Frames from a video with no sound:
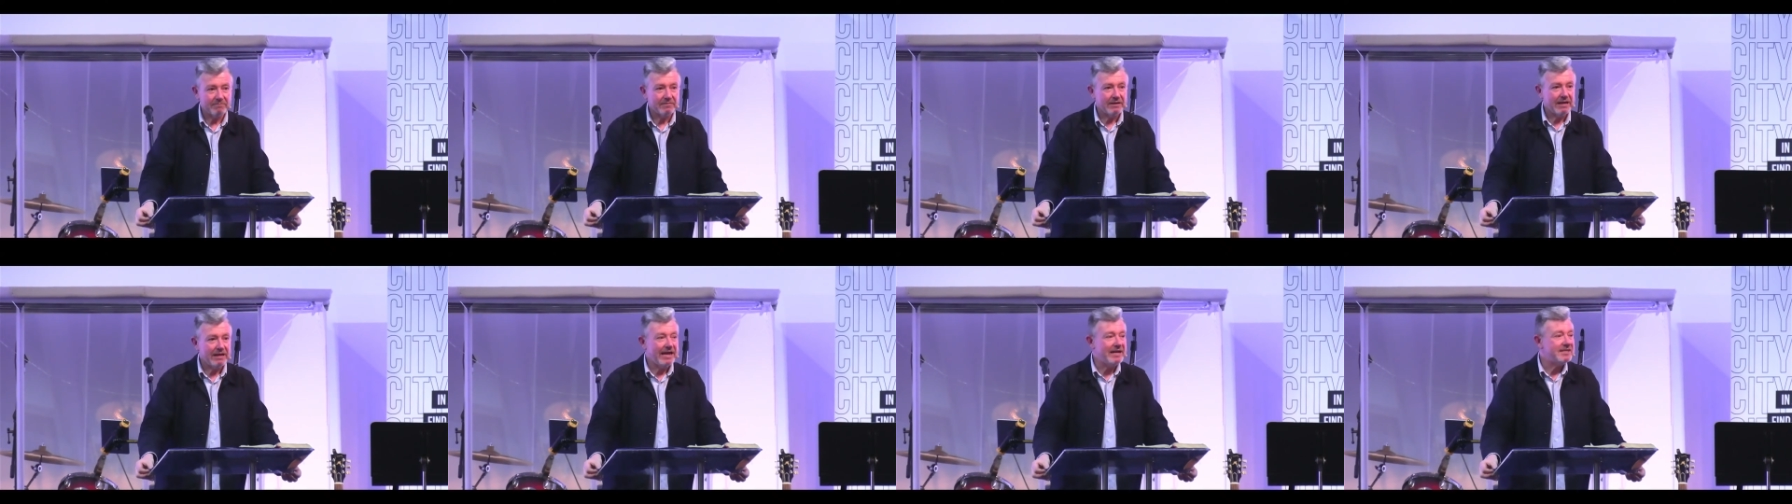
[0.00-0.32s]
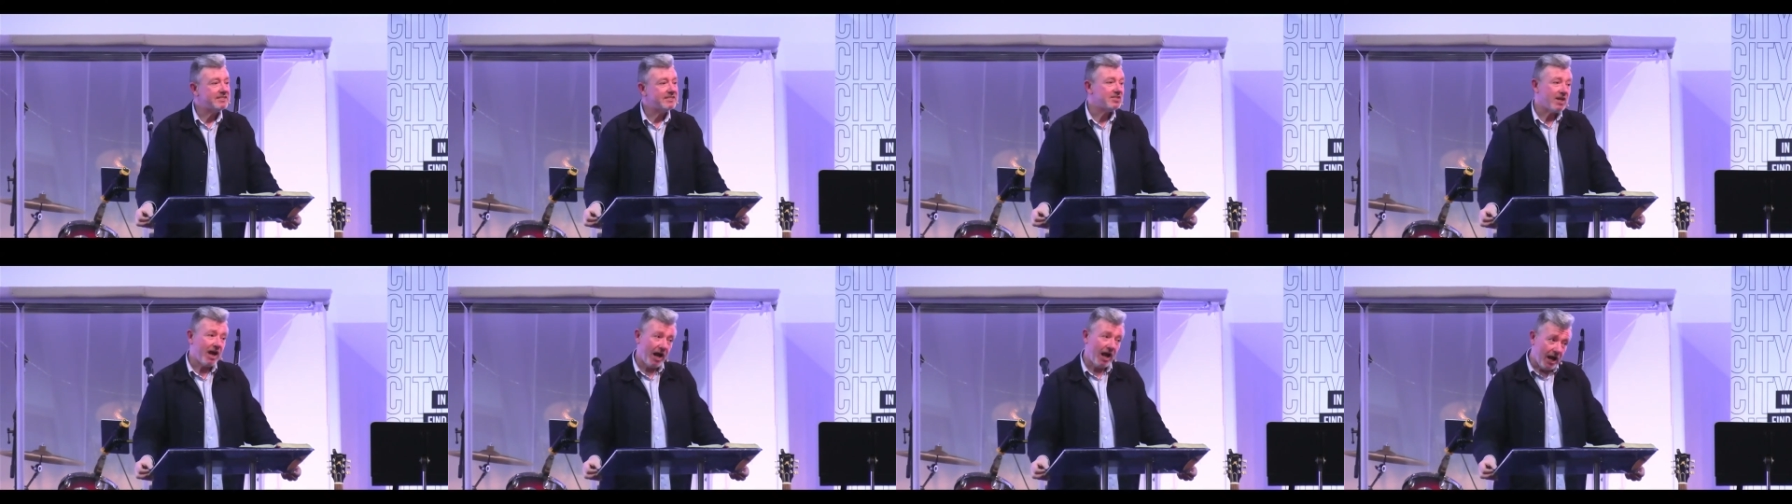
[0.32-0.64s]

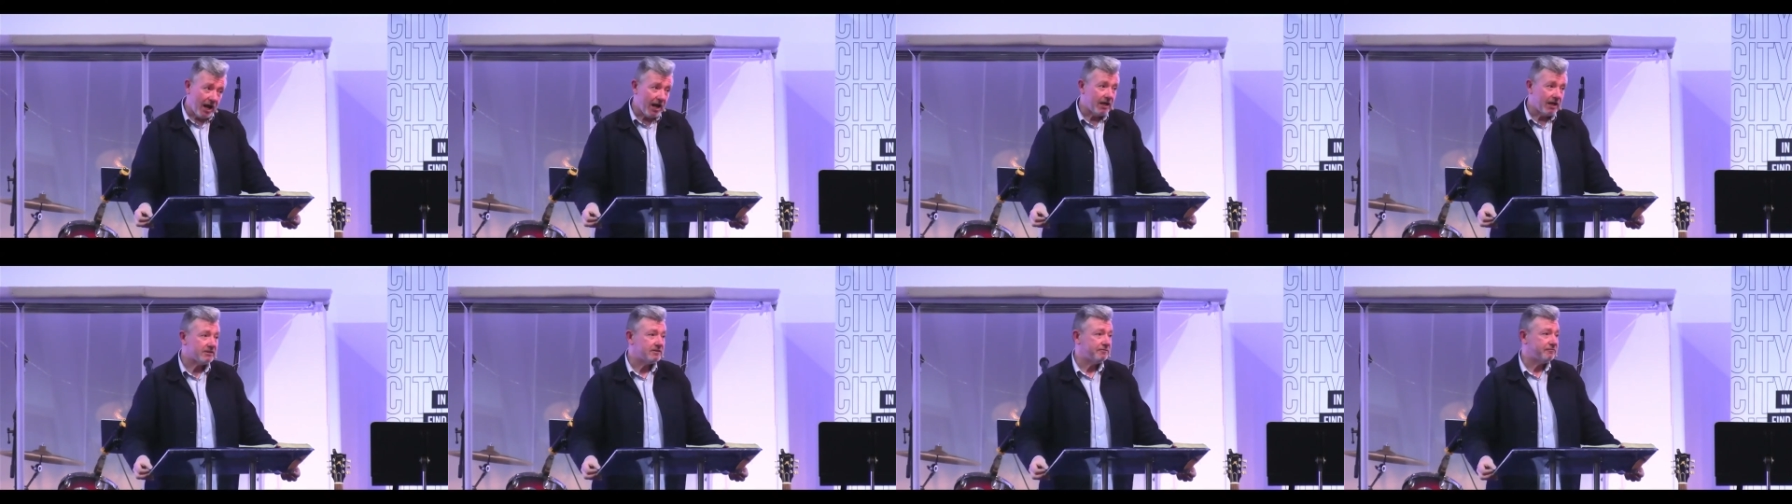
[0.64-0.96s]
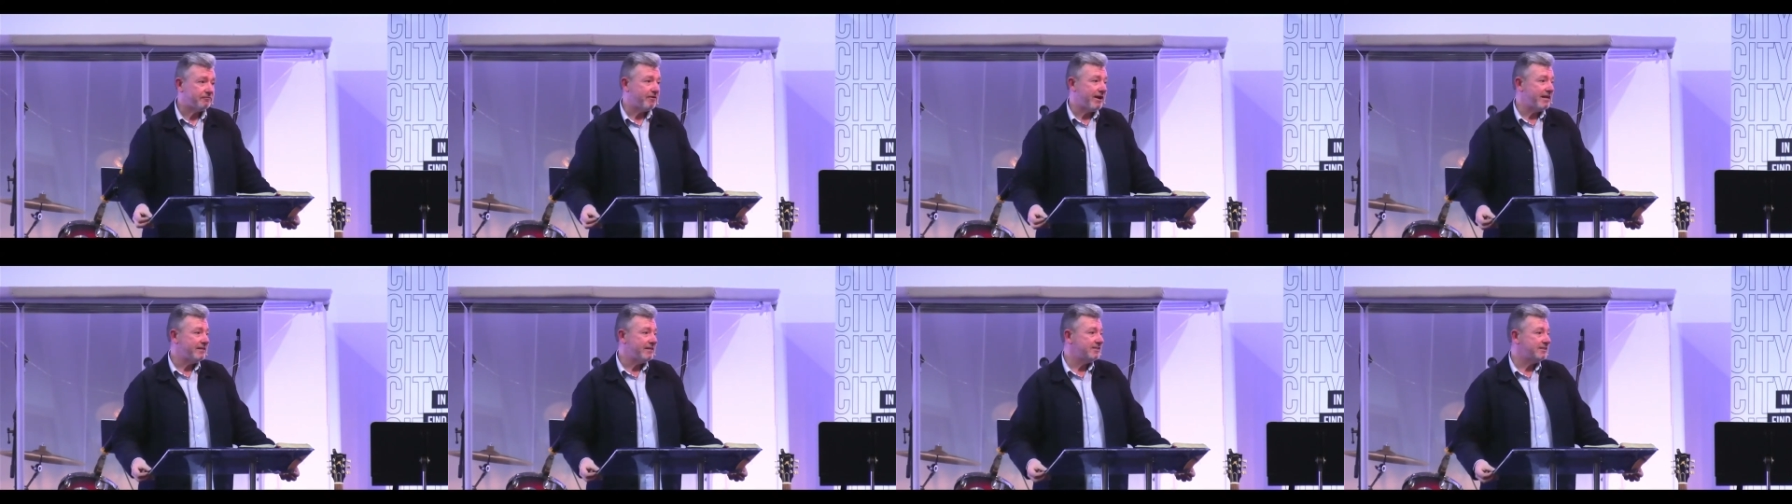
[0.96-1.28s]
His heart,
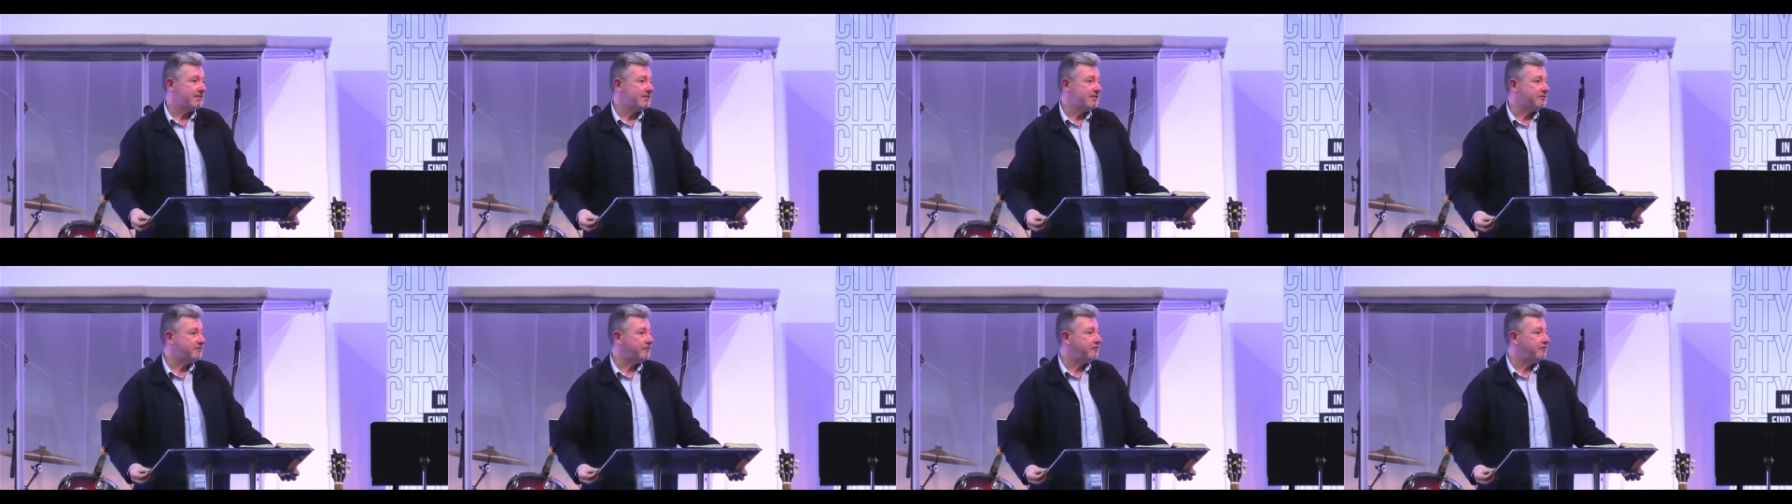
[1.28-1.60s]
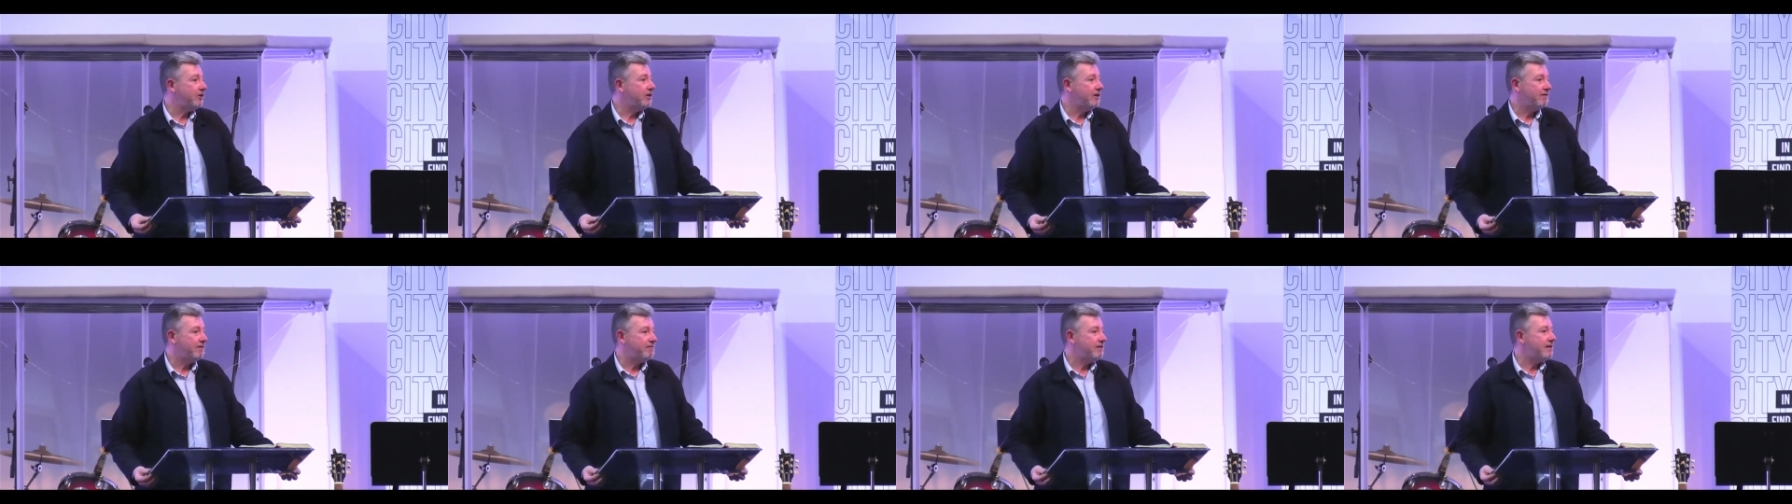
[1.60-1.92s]
friends, is
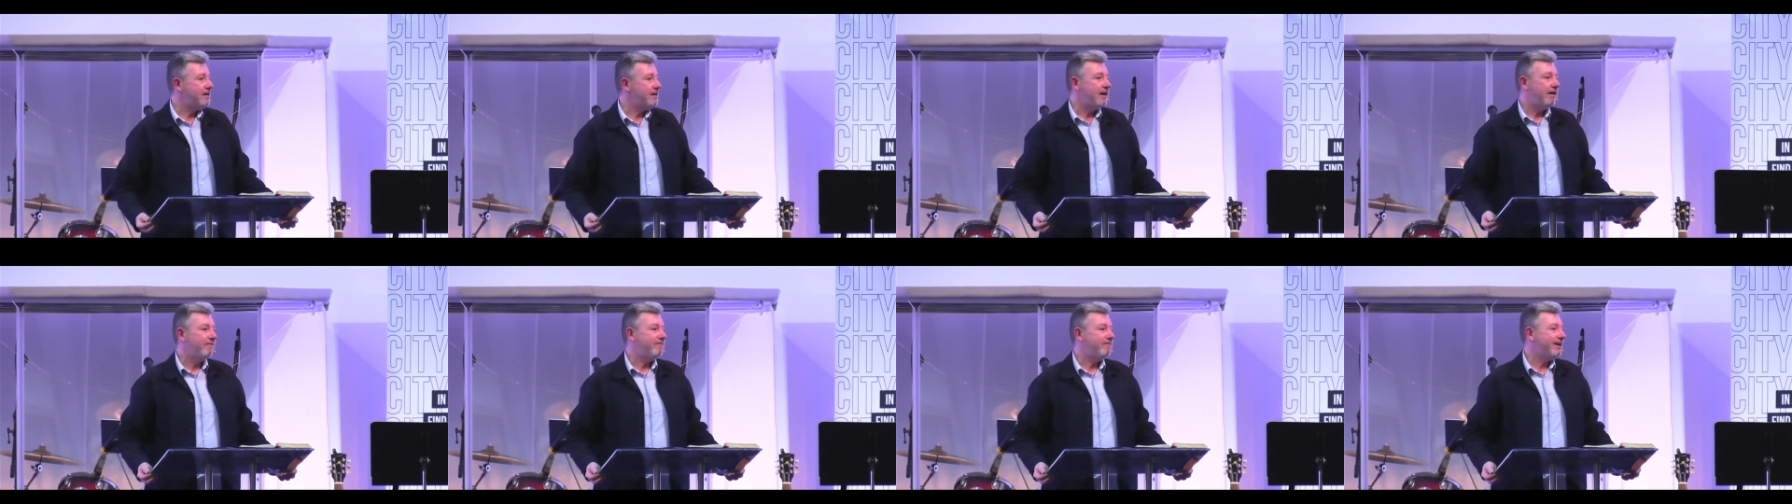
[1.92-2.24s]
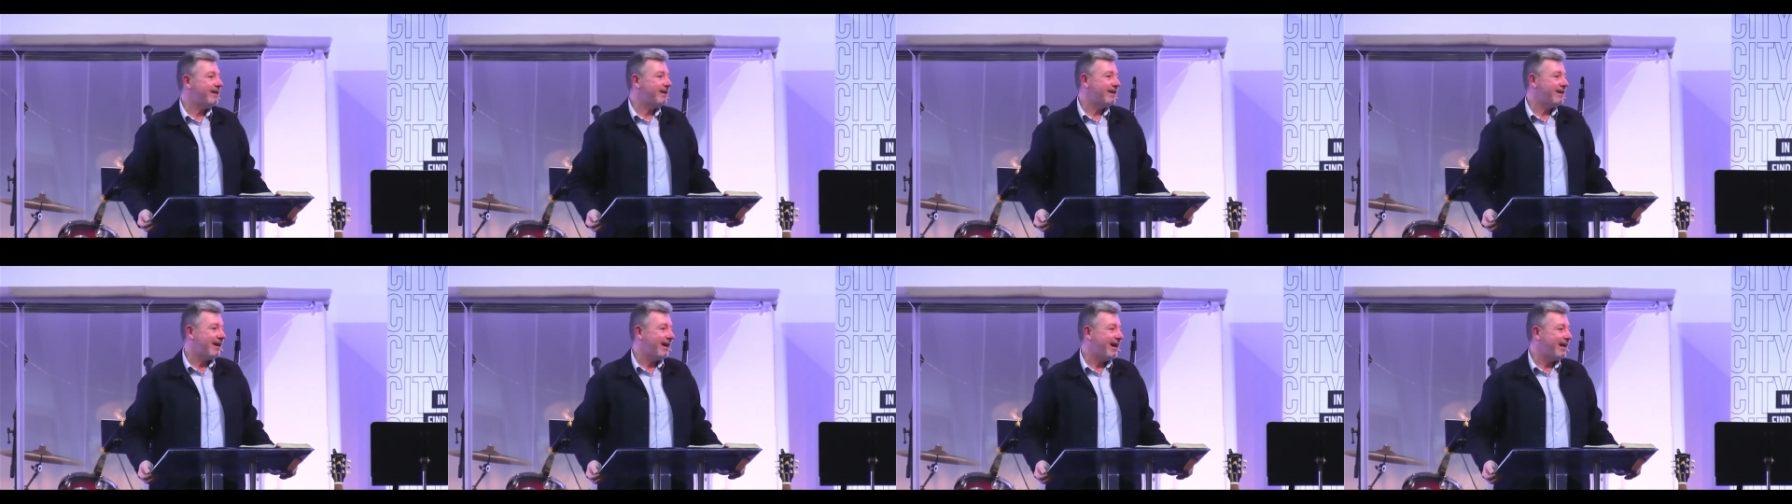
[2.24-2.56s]
full of
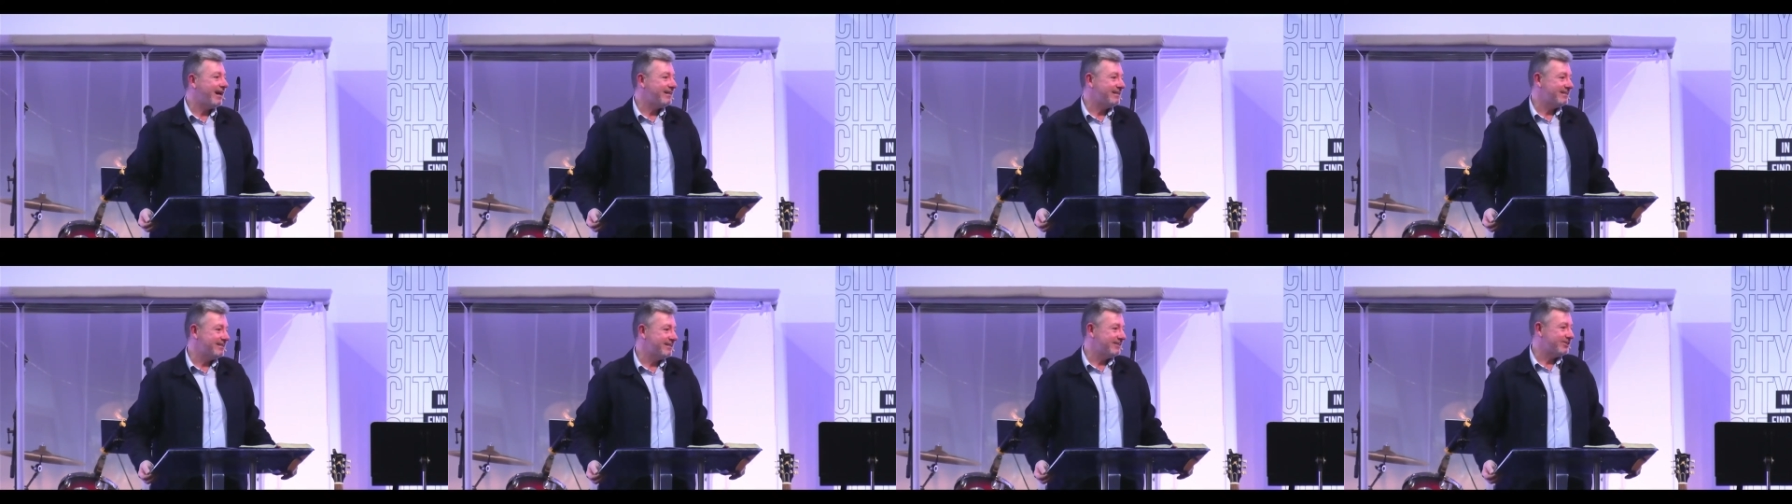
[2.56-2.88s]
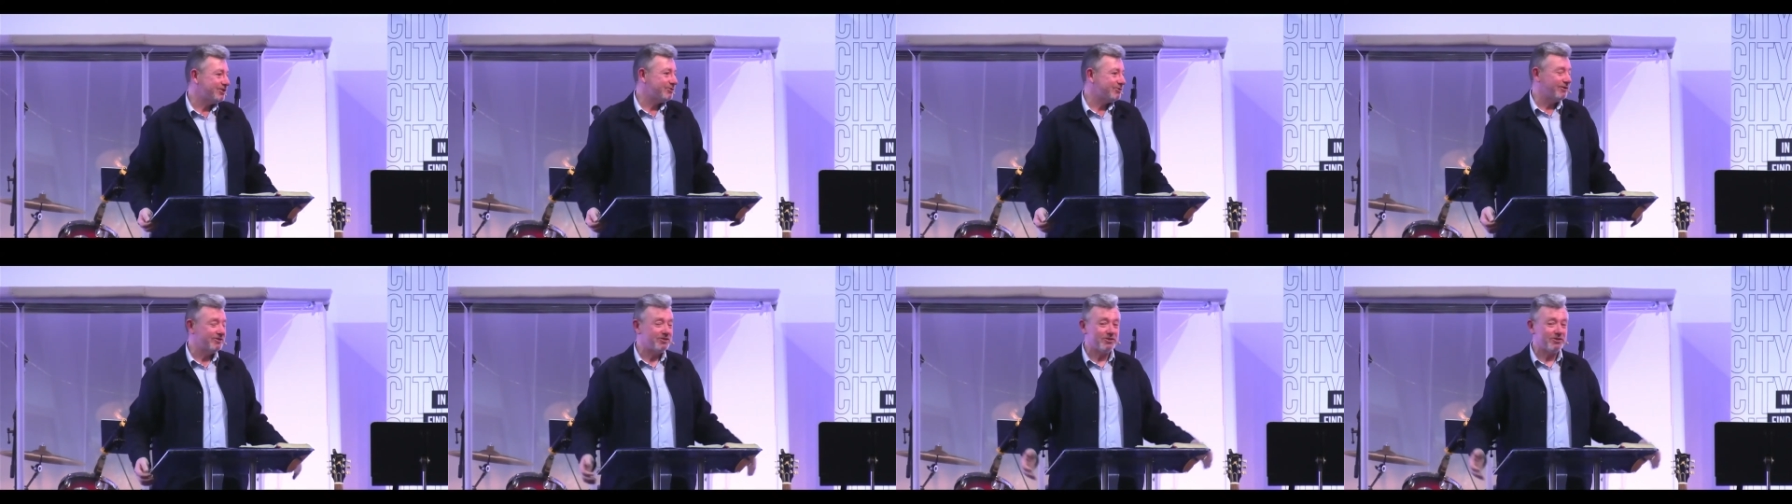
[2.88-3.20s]
loving kindness
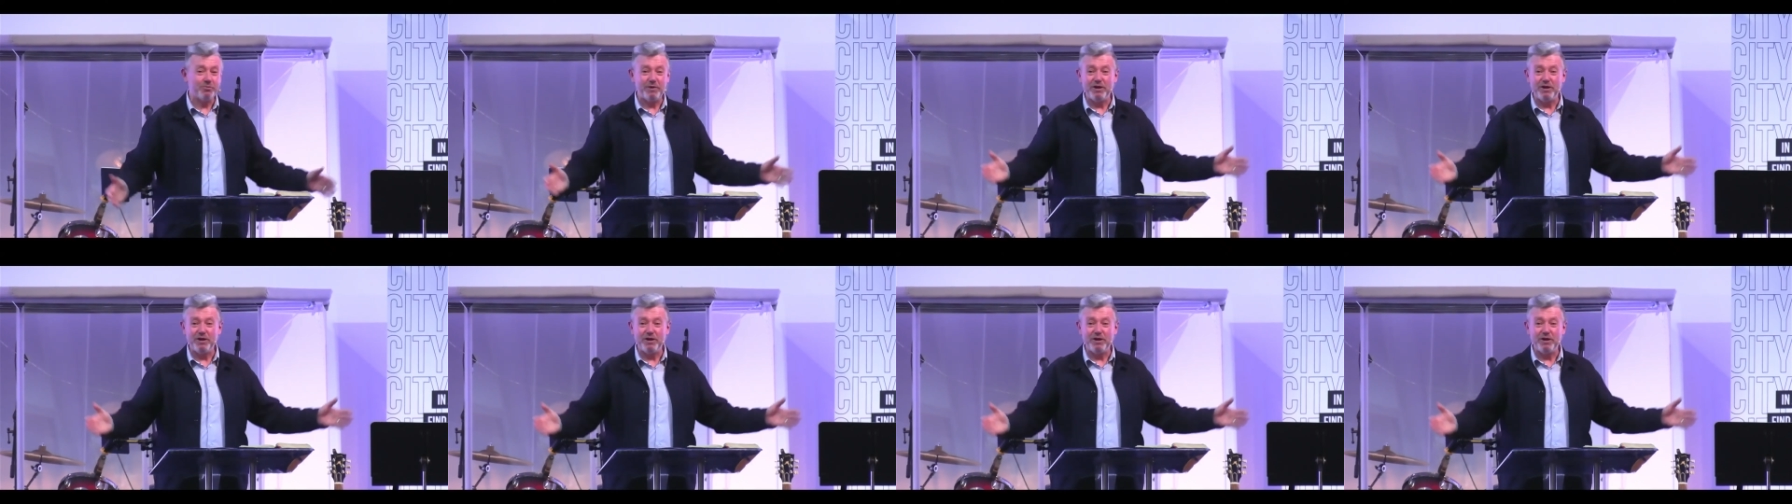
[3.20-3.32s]
towards us.